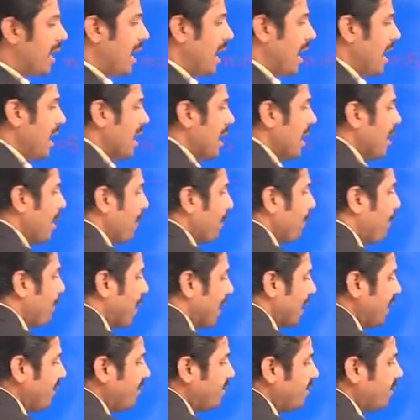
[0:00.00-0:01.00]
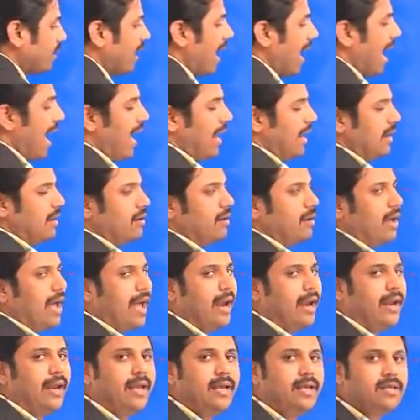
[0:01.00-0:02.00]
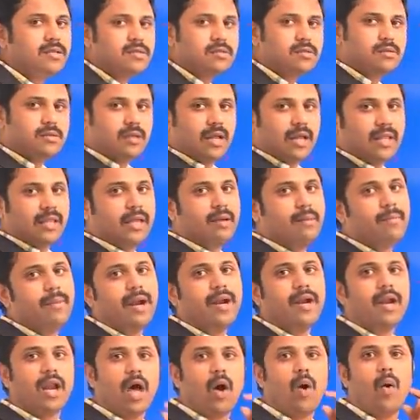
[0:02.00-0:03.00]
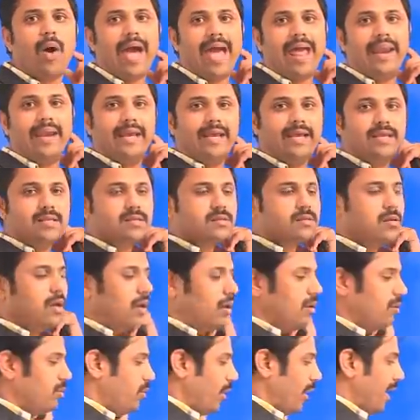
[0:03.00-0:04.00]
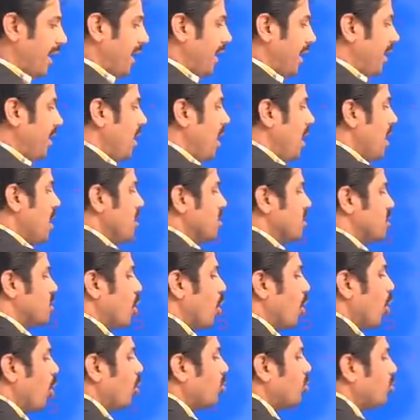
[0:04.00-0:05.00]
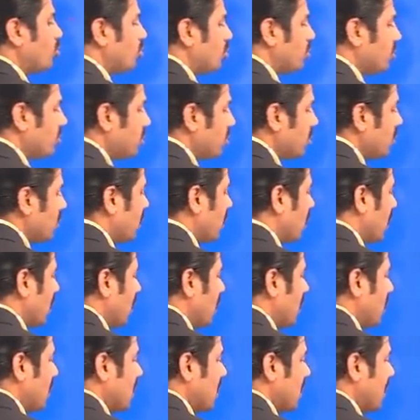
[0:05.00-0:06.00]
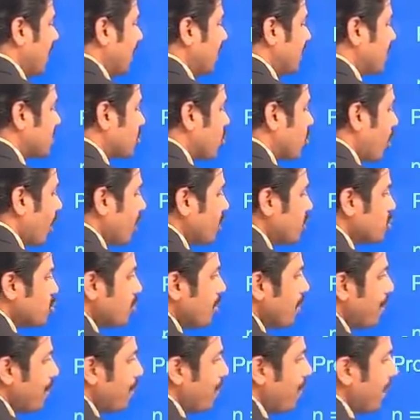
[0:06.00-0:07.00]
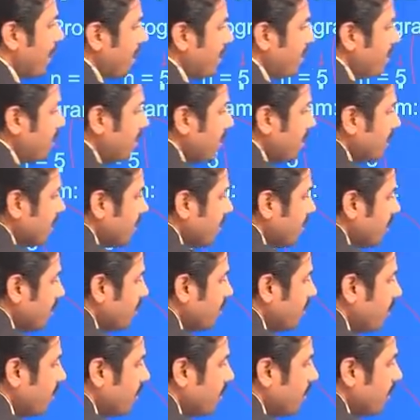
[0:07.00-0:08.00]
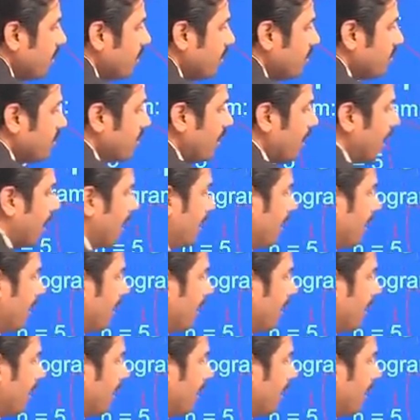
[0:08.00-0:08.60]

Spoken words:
Print n. N is nothing but now n is 3. So it's going to be print 3